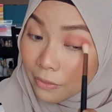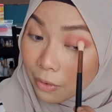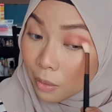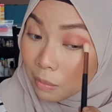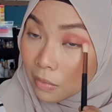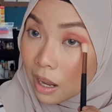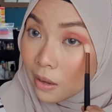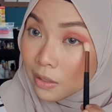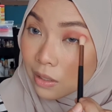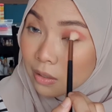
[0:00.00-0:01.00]
from
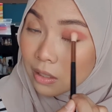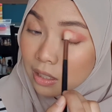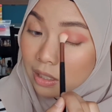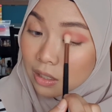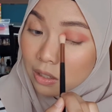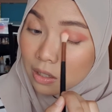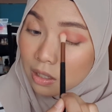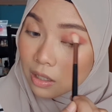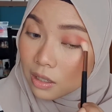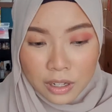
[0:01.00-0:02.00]
outer to inner
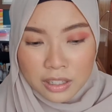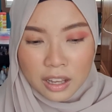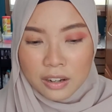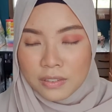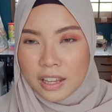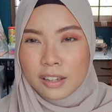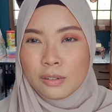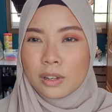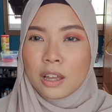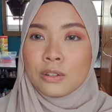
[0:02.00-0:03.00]
corner. That's kind of like the
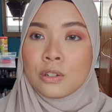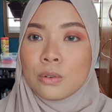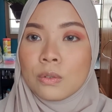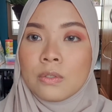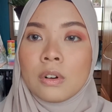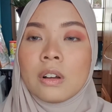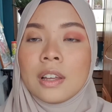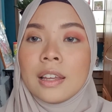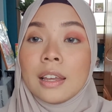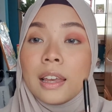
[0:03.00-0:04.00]
look I usually go for.
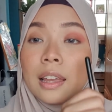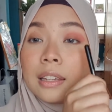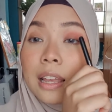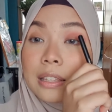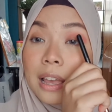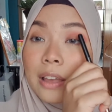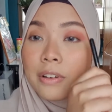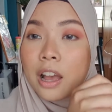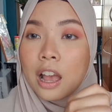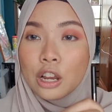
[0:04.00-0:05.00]
And yes, I have a
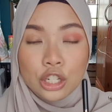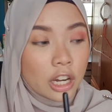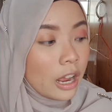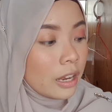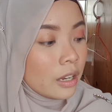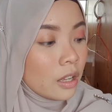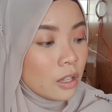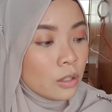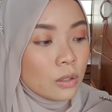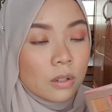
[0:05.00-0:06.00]
harsh line.
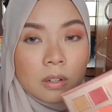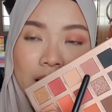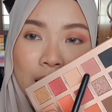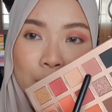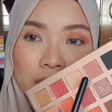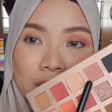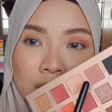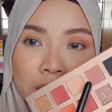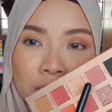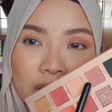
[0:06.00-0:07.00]
So I went
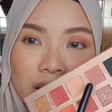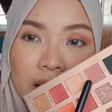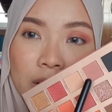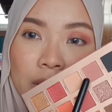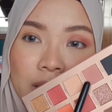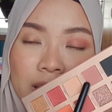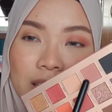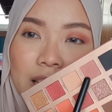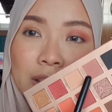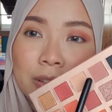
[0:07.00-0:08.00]
in with the color
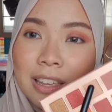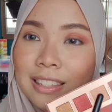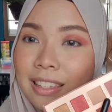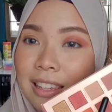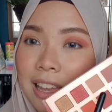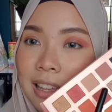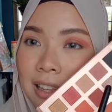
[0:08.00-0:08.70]
Hottie, and you can see that